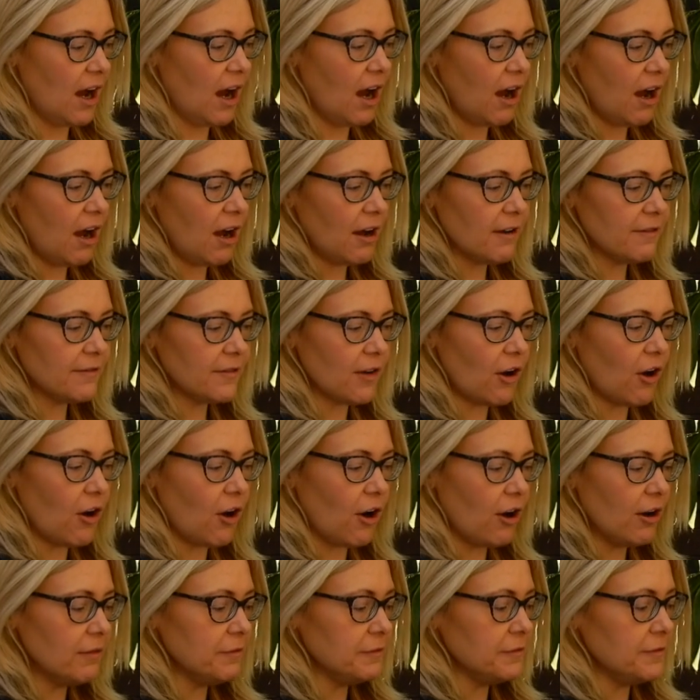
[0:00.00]
half
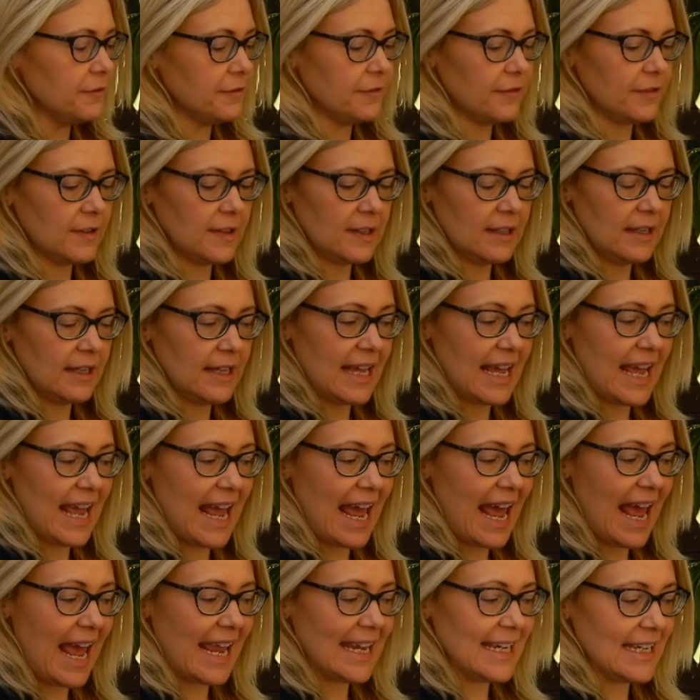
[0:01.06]
of
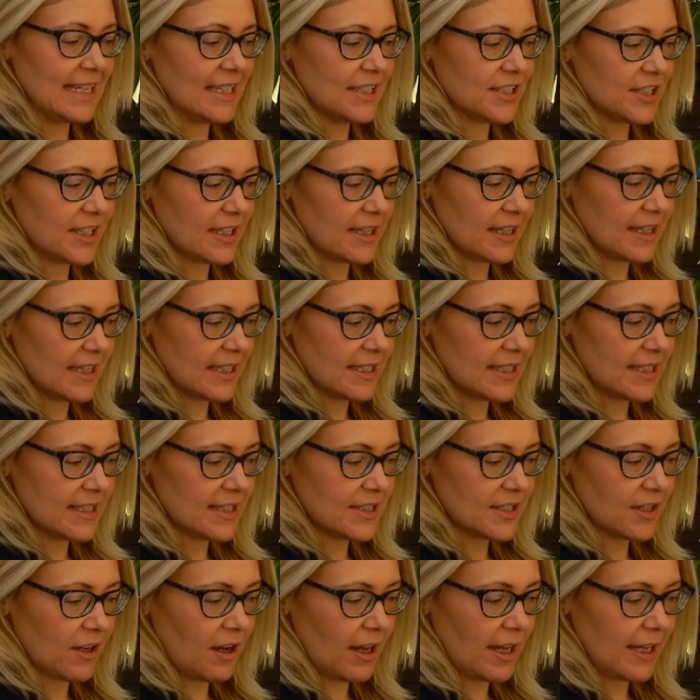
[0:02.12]
8
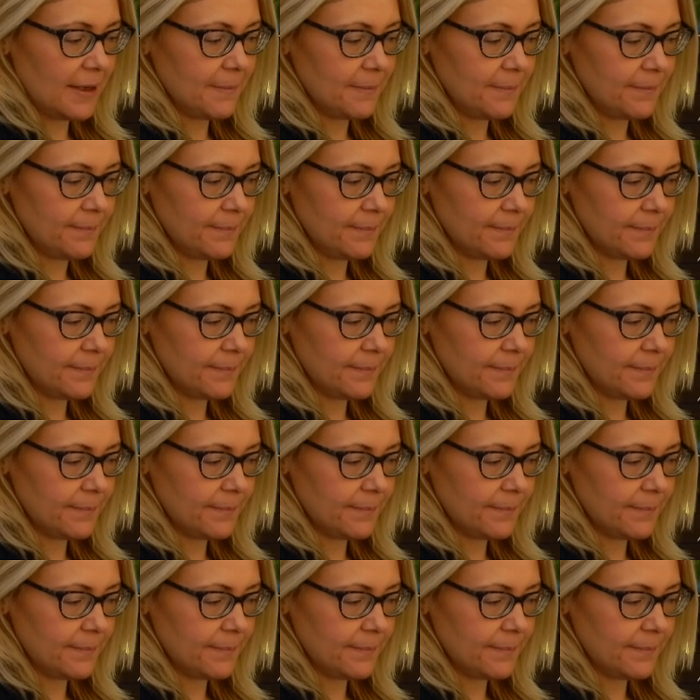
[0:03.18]
this time.